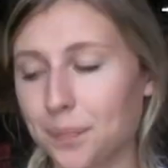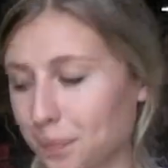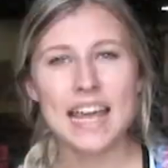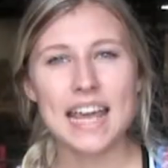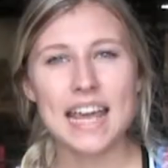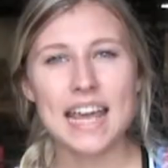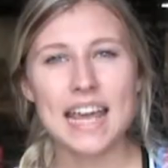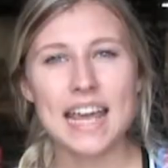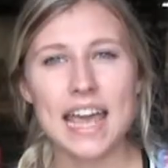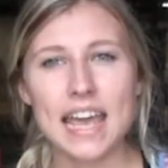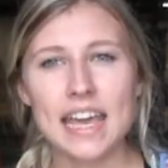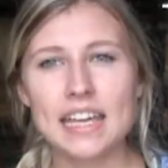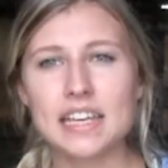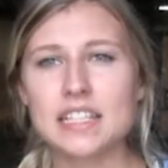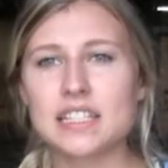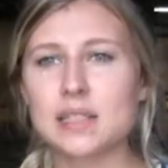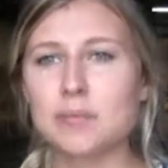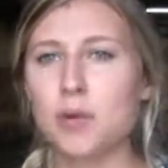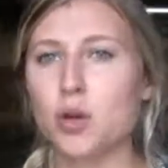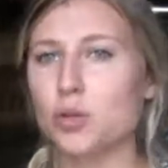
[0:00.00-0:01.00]
Mixed hay
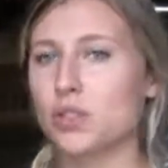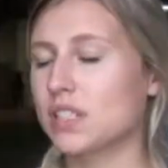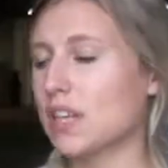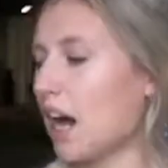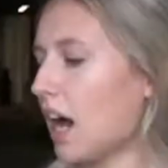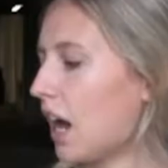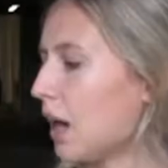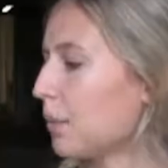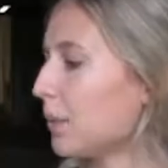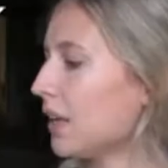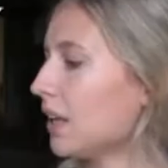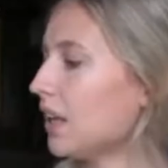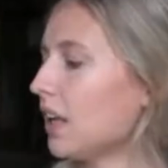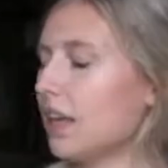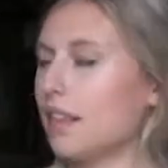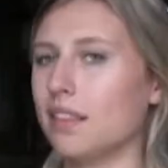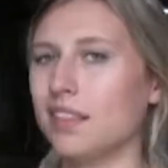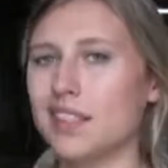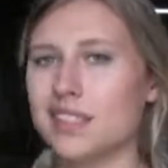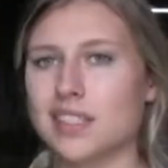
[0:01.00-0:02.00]
is the most common,
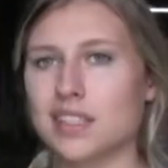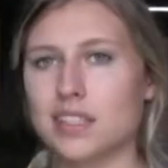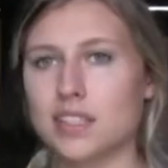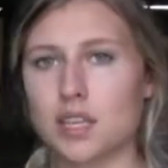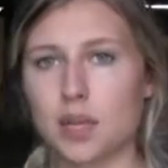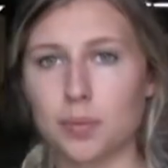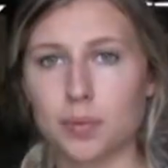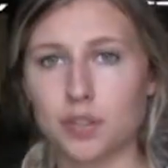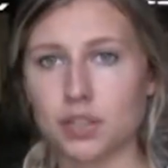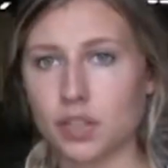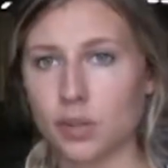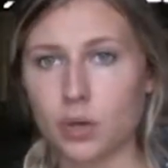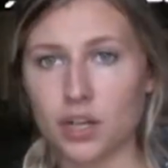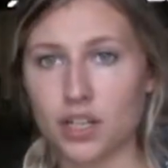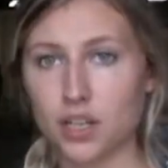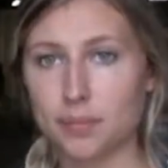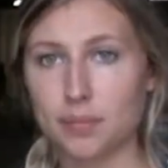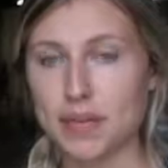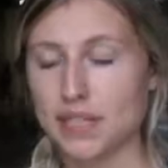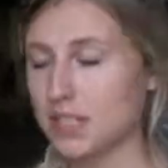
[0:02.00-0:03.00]
and this is typically
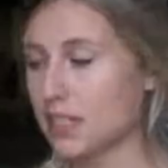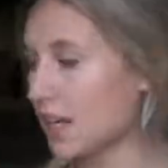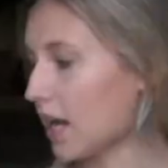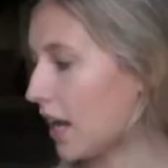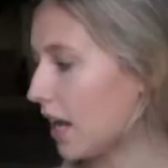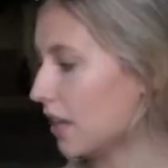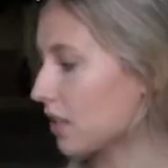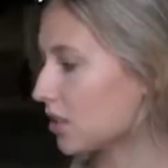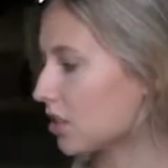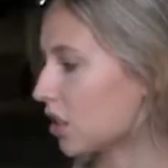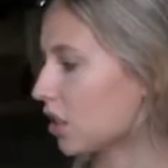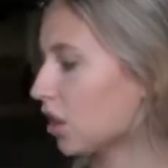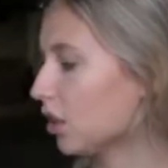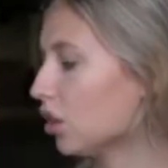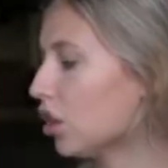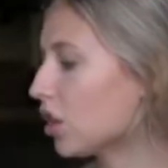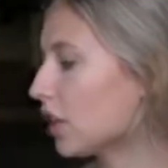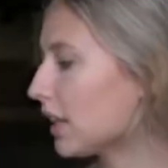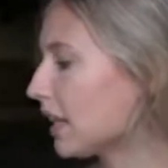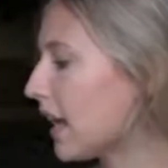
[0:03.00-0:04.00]
what your mixed hay is going to
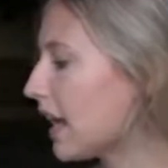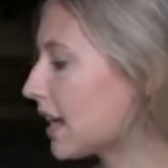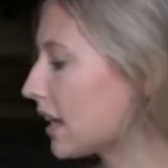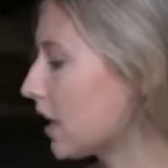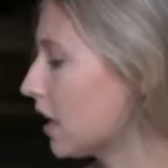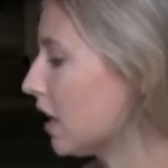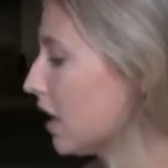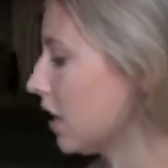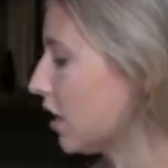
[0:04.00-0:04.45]
look like.